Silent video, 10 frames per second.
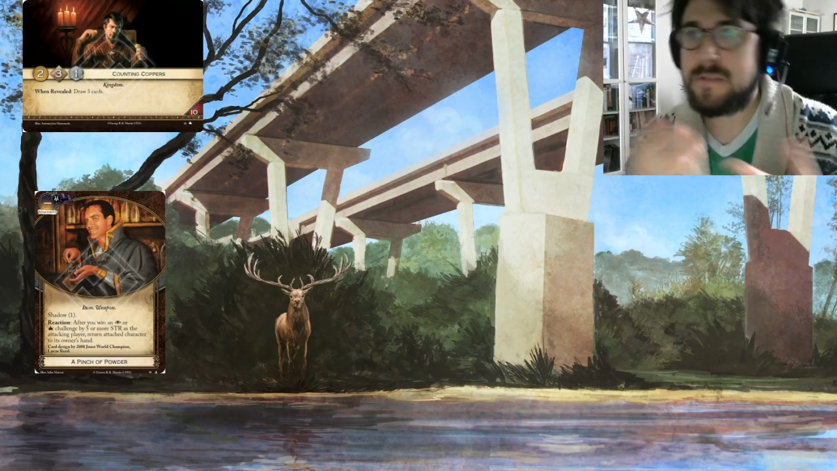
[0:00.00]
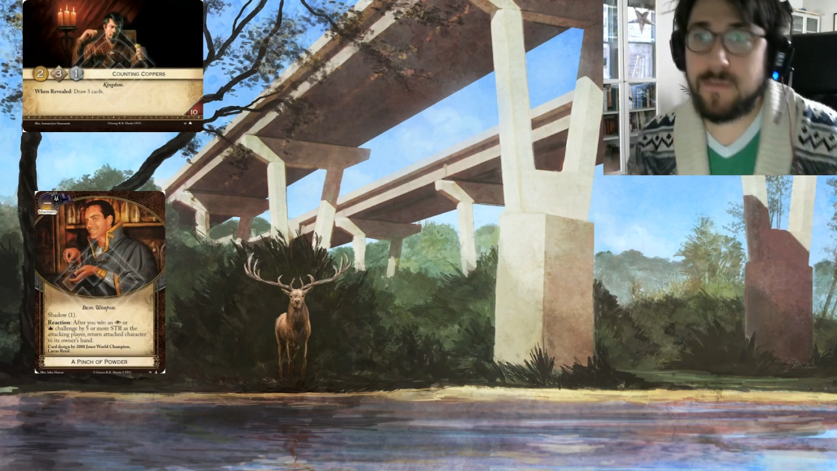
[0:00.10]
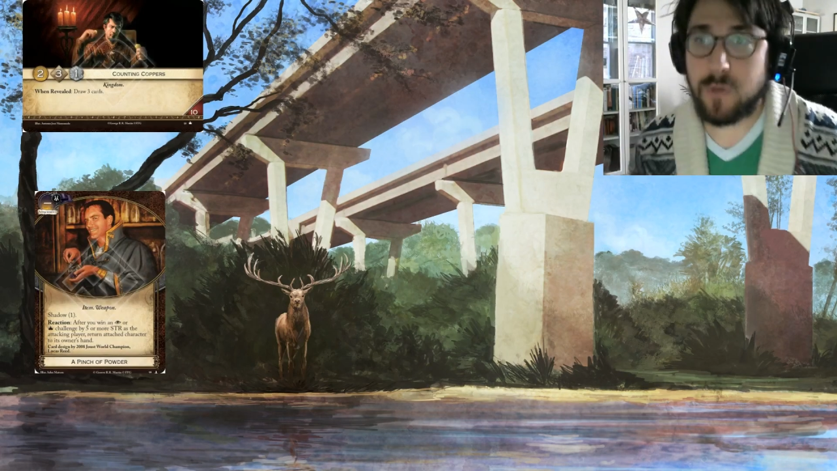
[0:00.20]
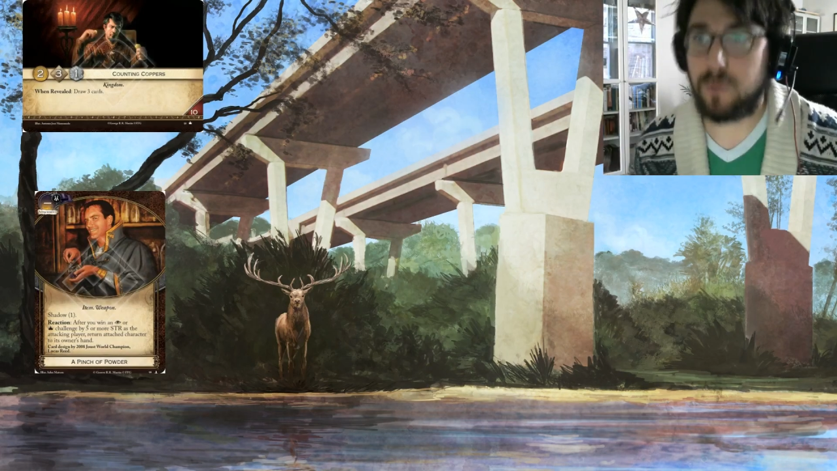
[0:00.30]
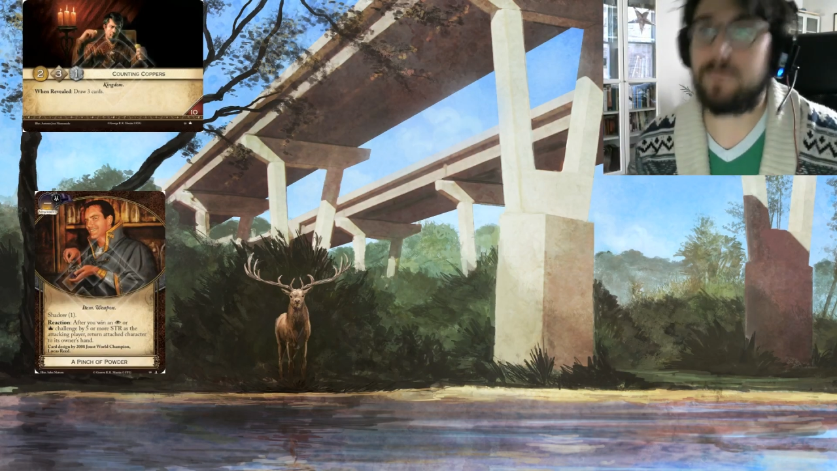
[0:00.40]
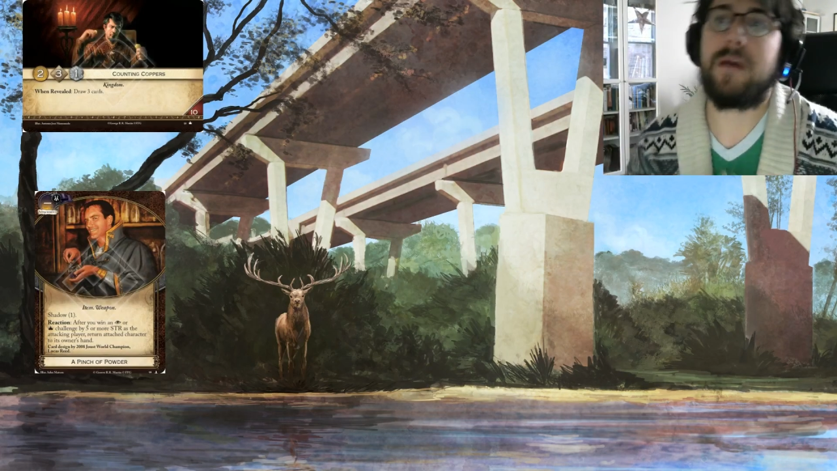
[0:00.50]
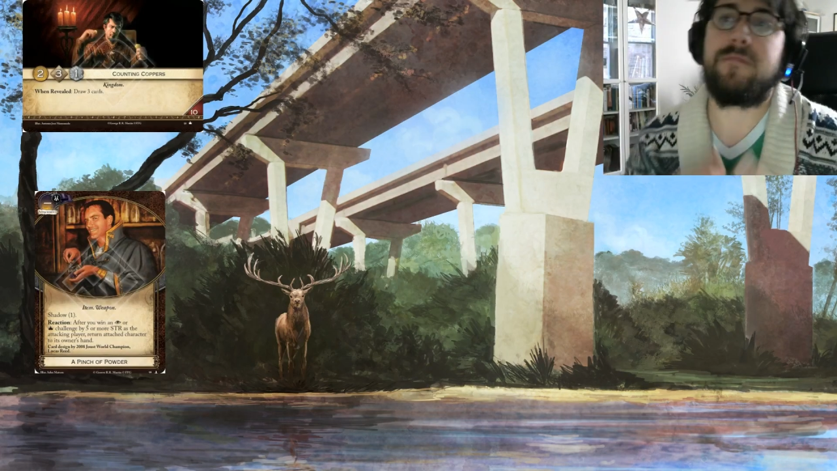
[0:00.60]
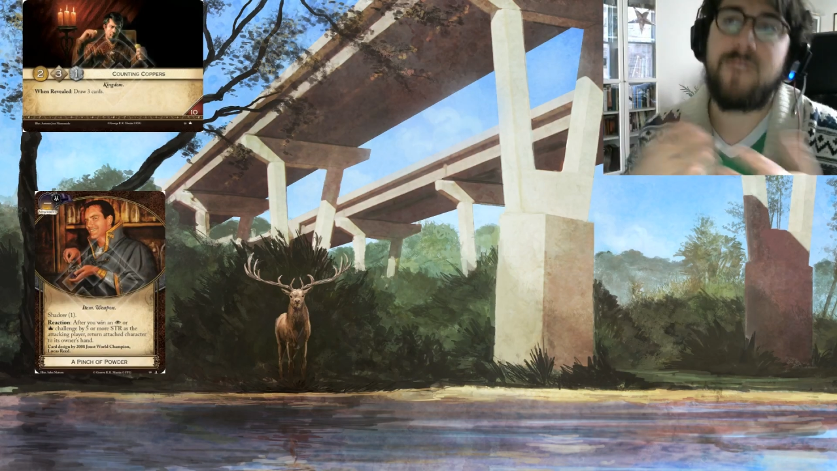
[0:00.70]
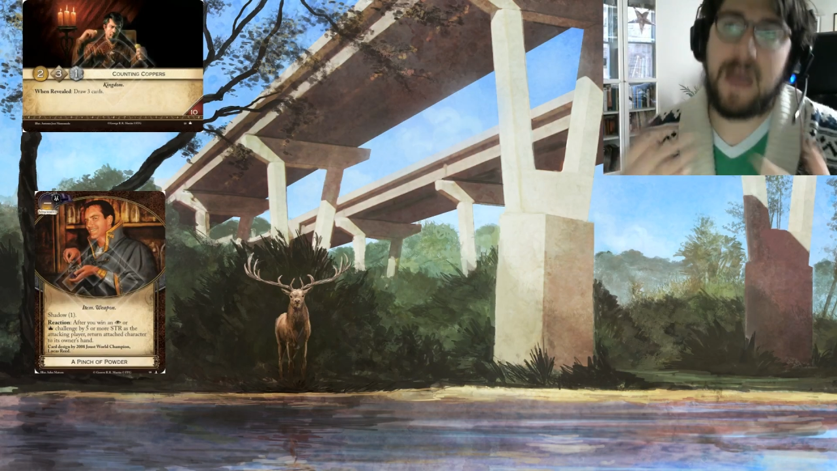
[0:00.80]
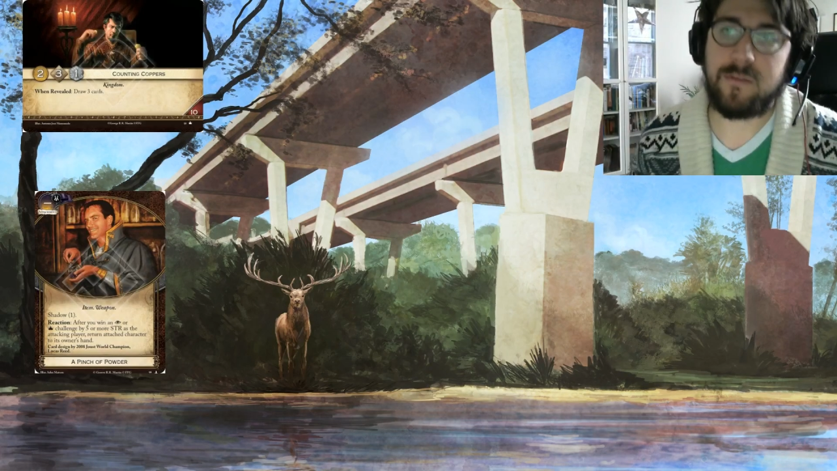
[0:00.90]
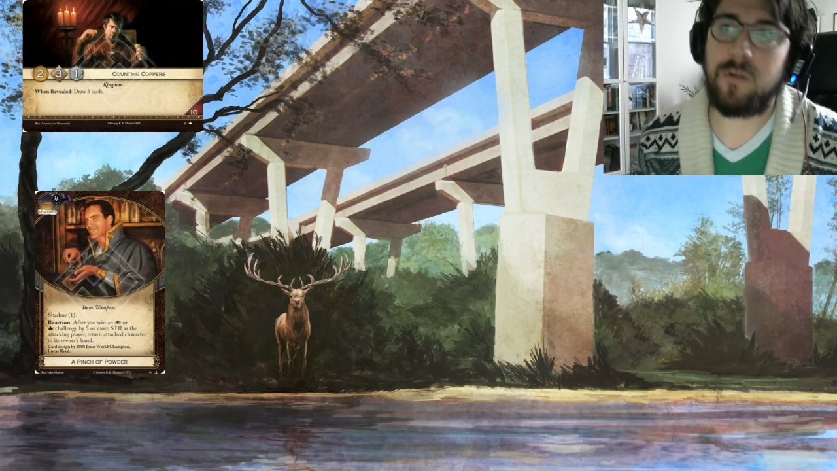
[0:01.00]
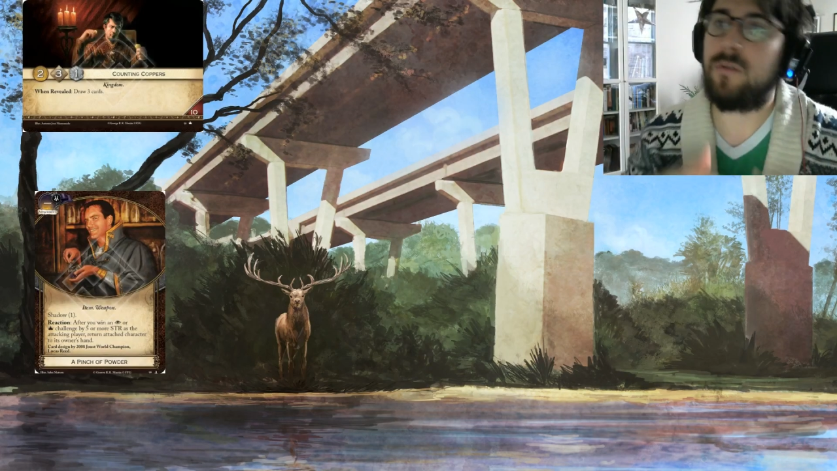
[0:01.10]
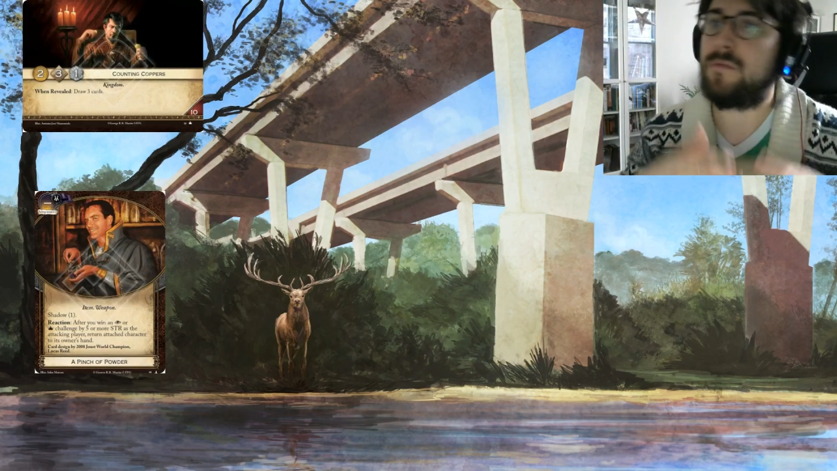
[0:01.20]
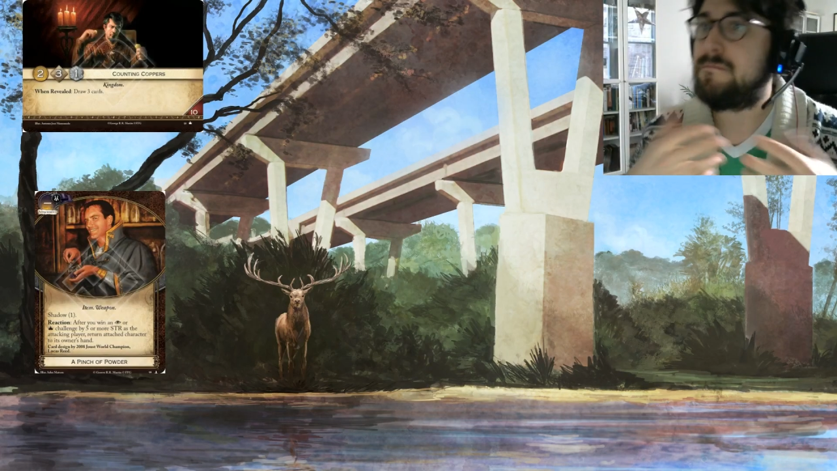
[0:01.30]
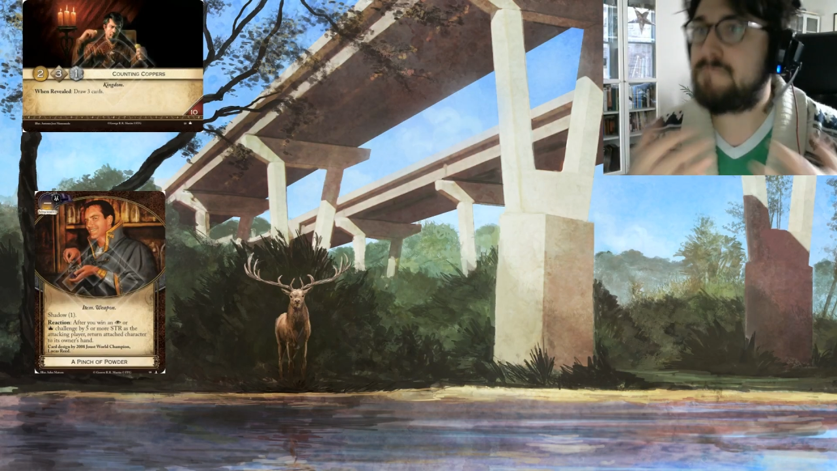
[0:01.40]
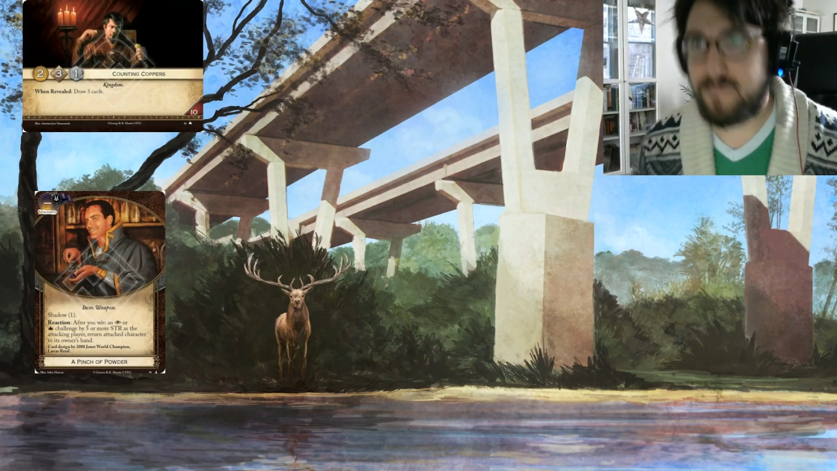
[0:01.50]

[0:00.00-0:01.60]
7 gold, but 5 gold.